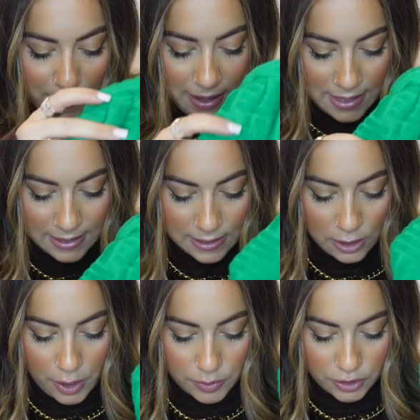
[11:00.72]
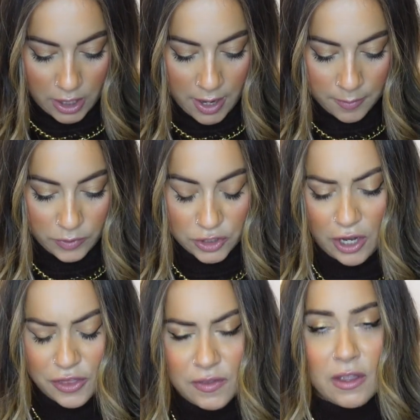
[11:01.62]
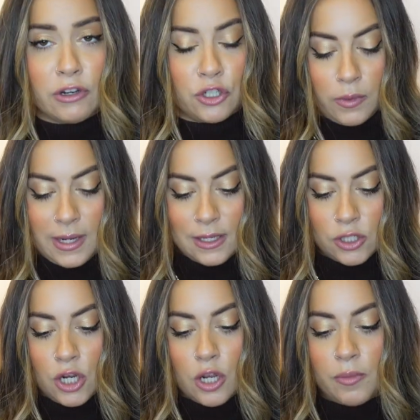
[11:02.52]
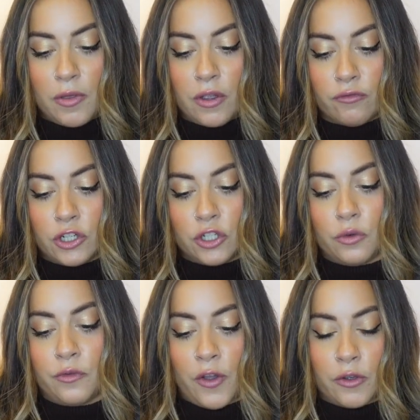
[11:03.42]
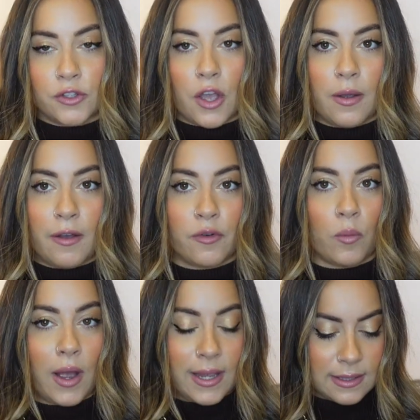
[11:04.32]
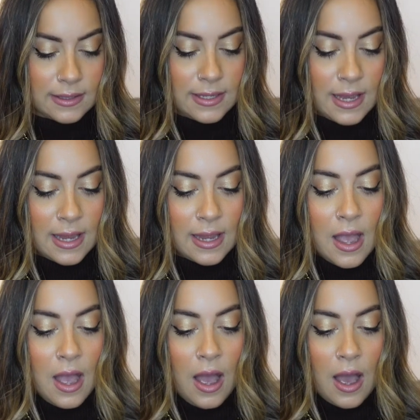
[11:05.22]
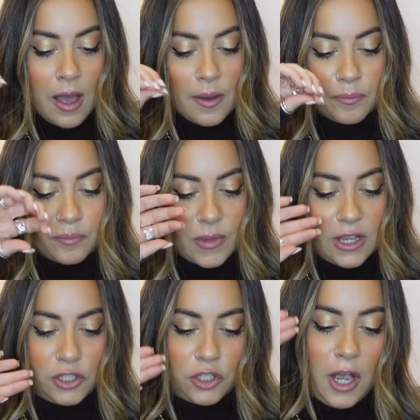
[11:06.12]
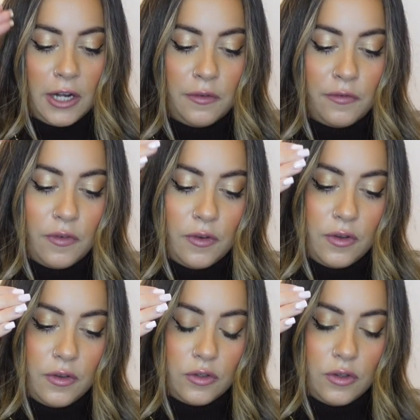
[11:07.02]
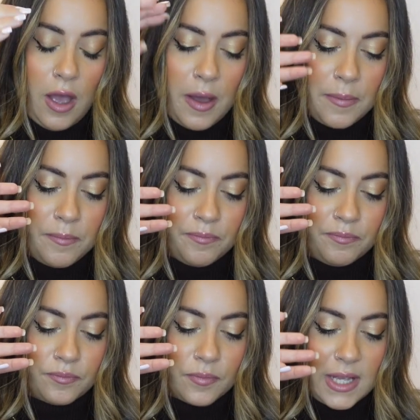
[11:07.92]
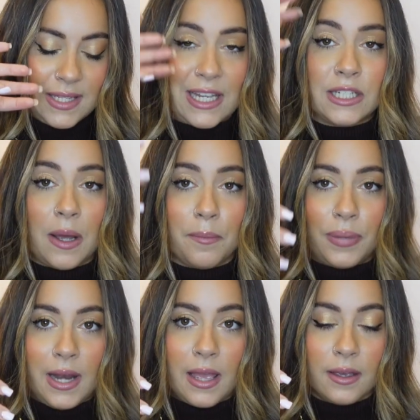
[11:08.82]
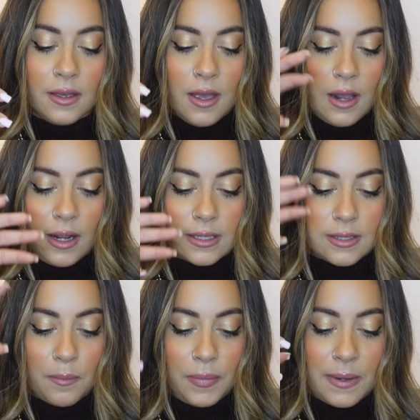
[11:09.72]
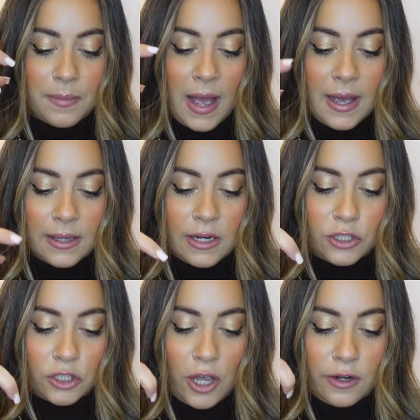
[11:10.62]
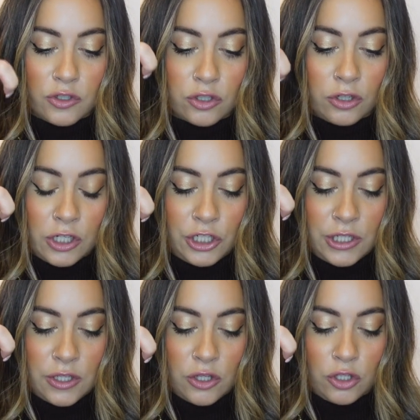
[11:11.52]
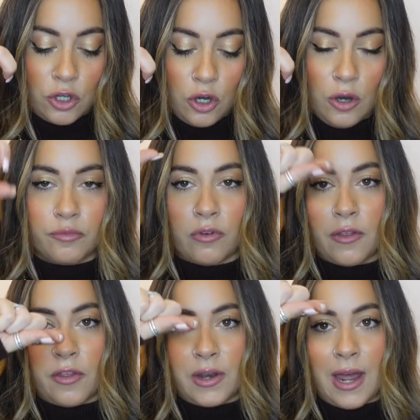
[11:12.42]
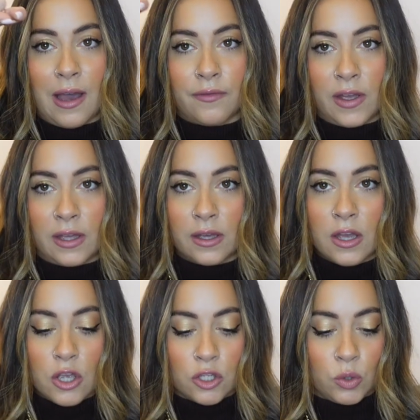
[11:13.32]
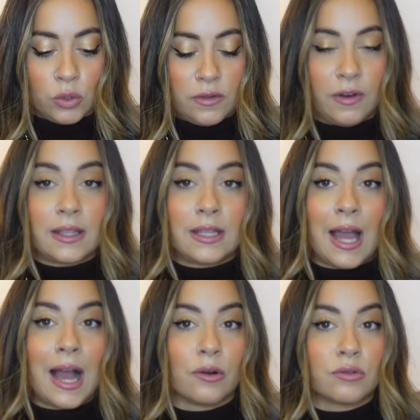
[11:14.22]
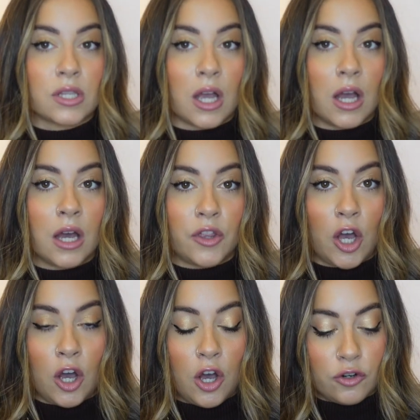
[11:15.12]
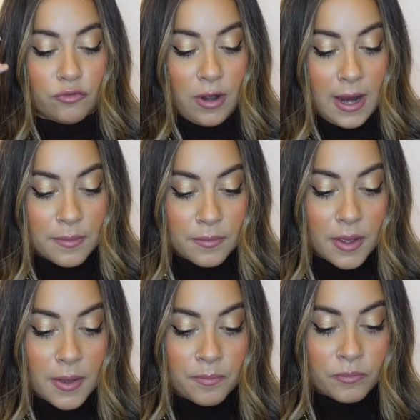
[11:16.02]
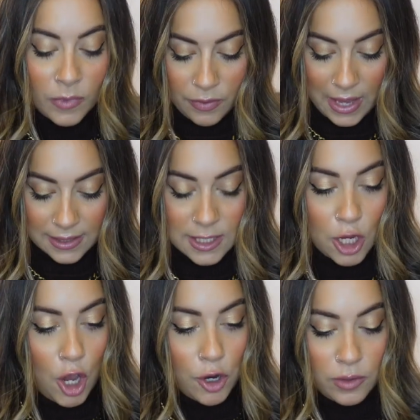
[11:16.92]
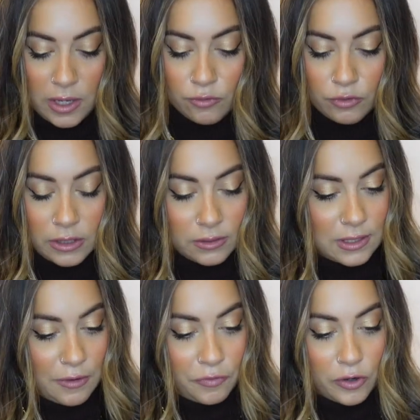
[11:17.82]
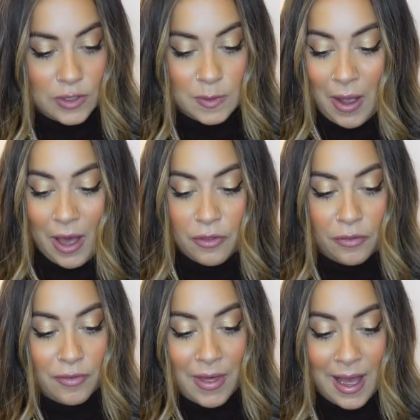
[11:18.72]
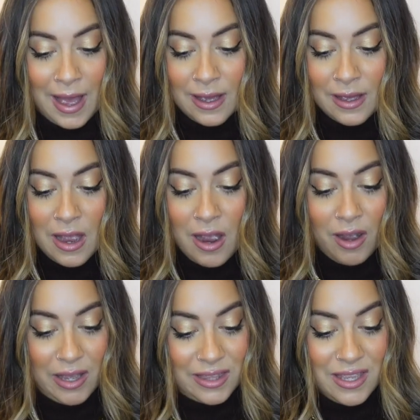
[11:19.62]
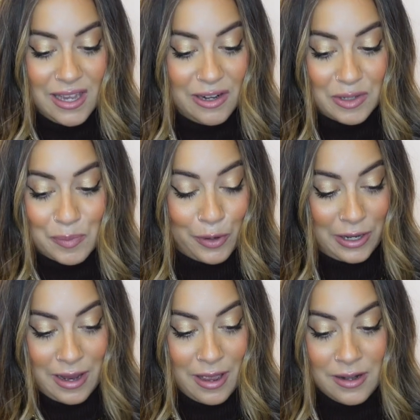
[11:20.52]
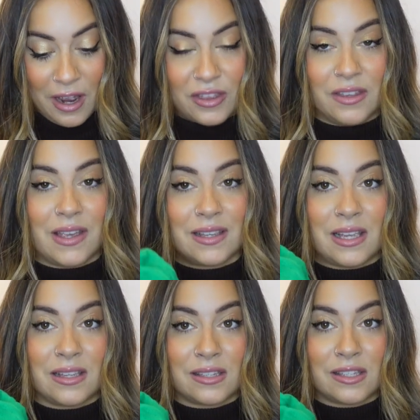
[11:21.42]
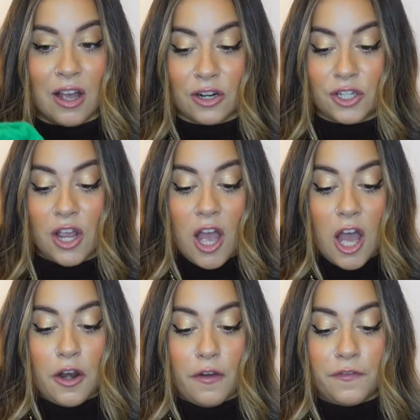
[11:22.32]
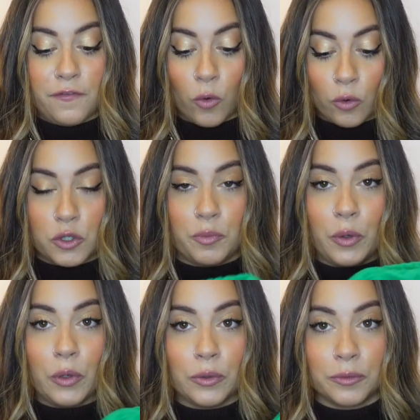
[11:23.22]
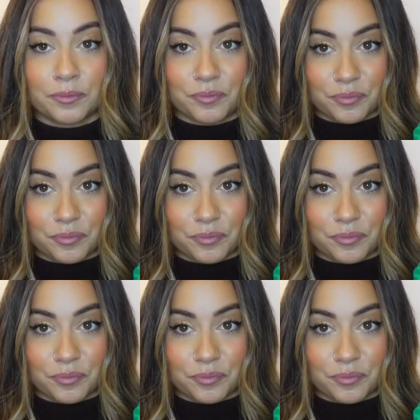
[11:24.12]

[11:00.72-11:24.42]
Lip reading: the magnetic closure, which I think the original one has too, but the original photo, from what I can see, it just kind of, it's like a dumpling bag, and it just kind of scrunches at the top rather than having sort of like the outer, the hard rim. That's the only real difference, but other than that, I think it looks brilliant. I think this is such an affordable